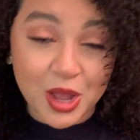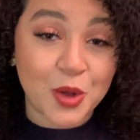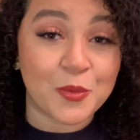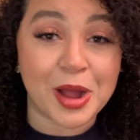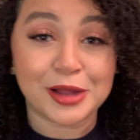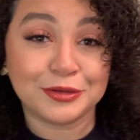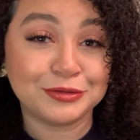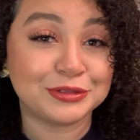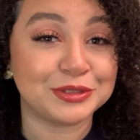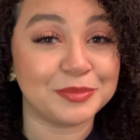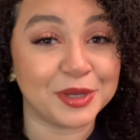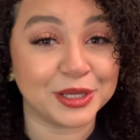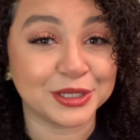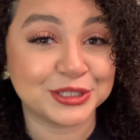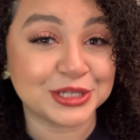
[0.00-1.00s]
while you see
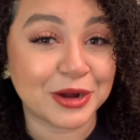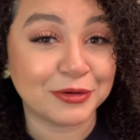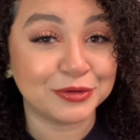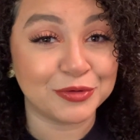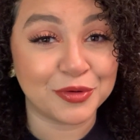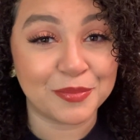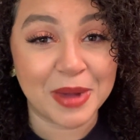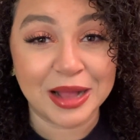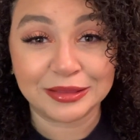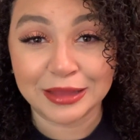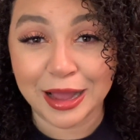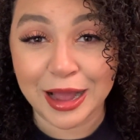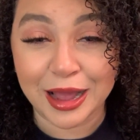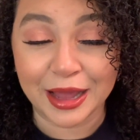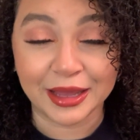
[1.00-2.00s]
me in the shower doing my
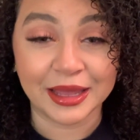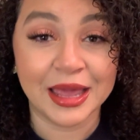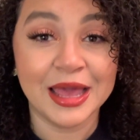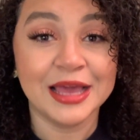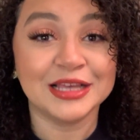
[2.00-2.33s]
thing.